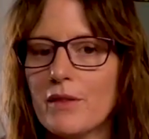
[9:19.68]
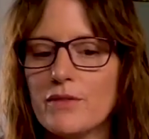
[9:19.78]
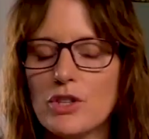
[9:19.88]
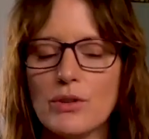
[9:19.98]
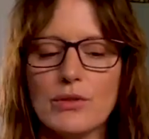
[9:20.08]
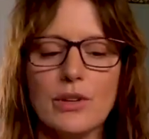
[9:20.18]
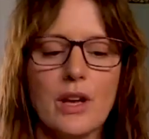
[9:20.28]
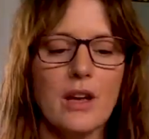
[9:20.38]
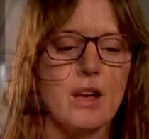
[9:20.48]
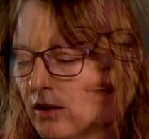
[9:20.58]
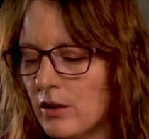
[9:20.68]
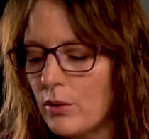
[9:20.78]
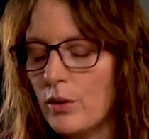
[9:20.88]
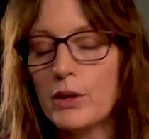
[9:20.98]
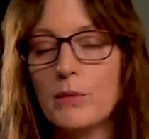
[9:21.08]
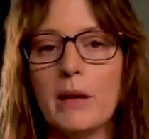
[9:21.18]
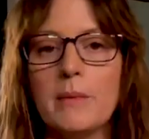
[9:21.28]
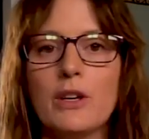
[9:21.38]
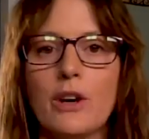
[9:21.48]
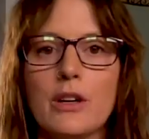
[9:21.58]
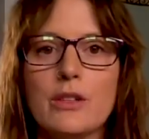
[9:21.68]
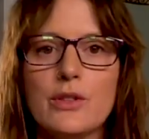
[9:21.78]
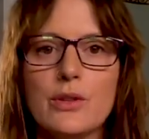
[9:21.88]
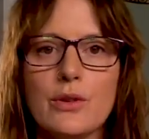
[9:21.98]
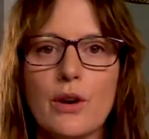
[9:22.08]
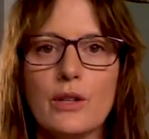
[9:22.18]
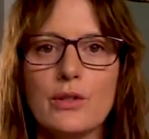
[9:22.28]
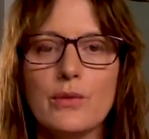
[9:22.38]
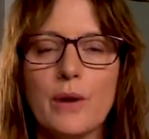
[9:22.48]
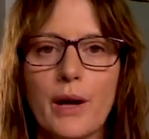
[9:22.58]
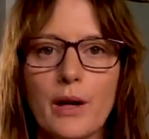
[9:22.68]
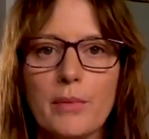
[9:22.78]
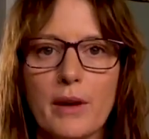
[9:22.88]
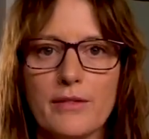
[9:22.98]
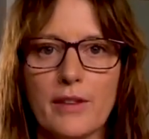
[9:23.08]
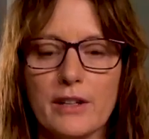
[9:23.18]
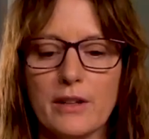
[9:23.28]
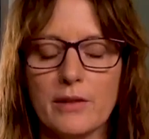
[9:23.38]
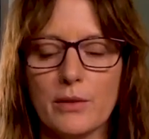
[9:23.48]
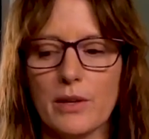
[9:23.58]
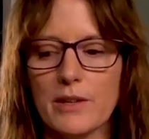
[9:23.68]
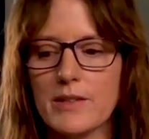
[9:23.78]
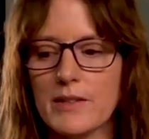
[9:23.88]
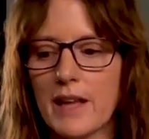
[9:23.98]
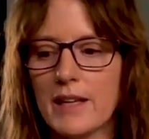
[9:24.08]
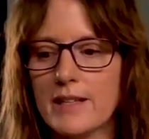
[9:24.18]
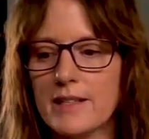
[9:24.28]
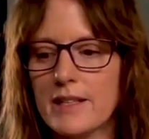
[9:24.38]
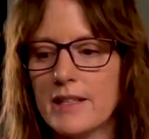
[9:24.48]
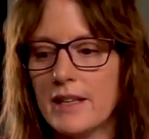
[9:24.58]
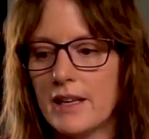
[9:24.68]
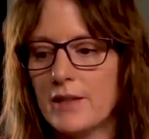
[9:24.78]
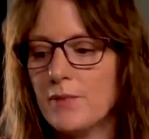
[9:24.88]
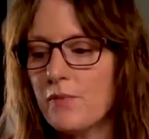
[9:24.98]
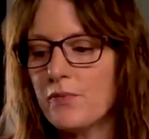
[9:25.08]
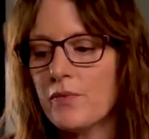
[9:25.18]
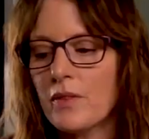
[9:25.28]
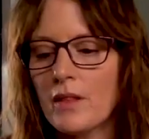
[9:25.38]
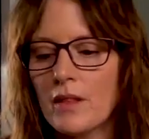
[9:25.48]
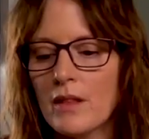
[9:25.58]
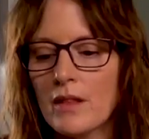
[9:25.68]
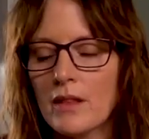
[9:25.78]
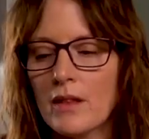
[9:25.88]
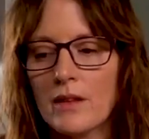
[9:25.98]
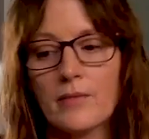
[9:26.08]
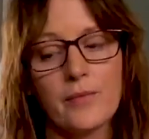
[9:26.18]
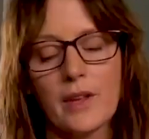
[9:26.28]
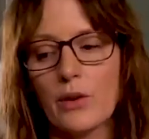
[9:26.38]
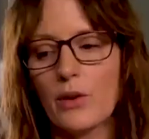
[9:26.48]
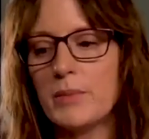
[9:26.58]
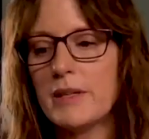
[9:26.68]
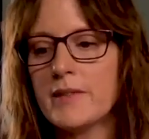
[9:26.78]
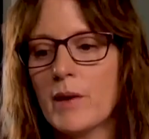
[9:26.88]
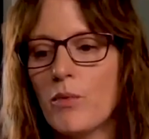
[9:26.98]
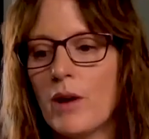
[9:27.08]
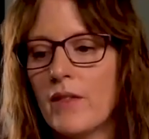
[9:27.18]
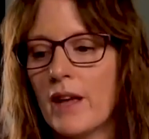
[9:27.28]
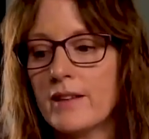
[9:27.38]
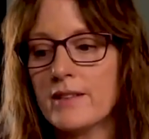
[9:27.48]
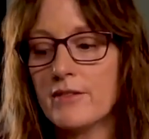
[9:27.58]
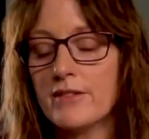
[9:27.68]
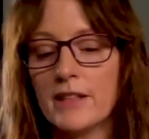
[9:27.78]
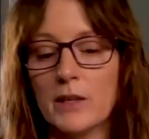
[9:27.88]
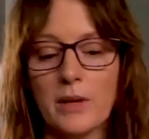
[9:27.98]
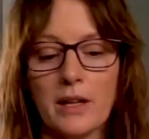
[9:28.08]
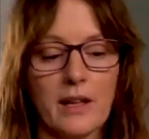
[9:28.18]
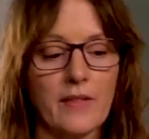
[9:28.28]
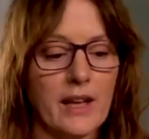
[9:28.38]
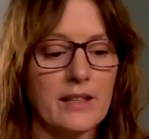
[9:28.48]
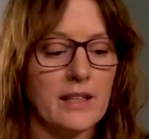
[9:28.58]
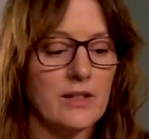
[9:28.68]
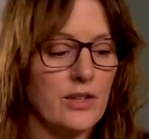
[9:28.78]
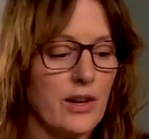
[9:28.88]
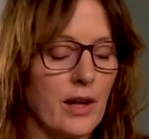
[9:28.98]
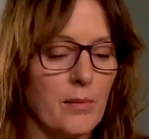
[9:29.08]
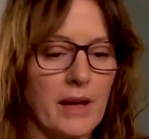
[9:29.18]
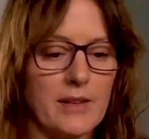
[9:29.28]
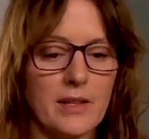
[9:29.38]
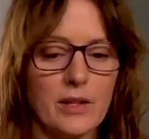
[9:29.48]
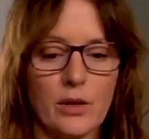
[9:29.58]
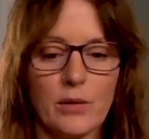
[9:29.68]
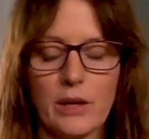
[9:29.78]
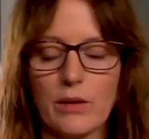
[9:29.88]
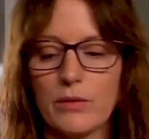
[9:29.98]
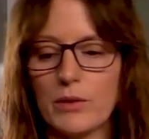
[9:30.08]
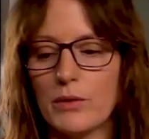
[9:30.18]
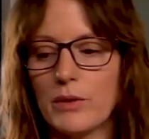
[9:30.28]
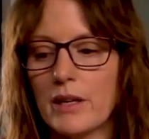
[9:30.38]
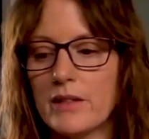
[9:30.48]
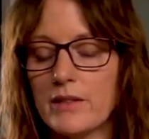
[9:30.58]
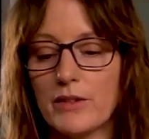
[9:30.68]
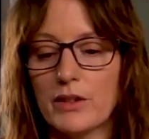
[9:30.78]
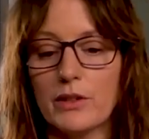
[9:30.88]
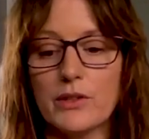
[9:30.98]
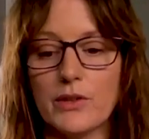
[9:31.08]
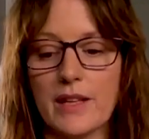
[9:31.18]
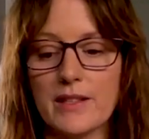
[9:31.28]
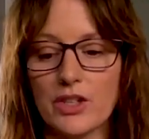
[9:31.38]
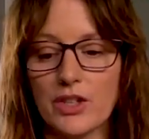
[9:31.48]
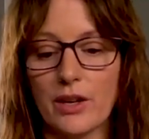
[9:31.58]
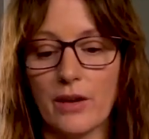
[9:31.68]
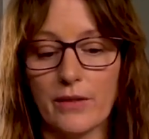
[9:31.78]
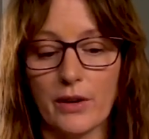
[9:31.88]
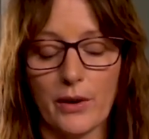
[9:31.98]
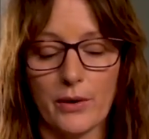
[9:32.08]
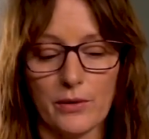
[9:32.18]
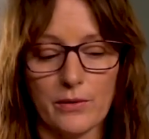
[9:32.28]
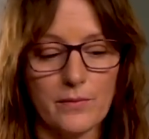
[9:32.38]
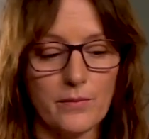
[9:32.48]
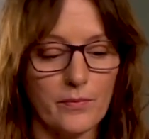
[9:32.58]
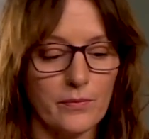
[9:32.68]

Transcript: June, or you may be called on to help a friend of yours that is in need. Could be someone that isn't feeling well and that needs your help as they're going through a difficult transition of their own.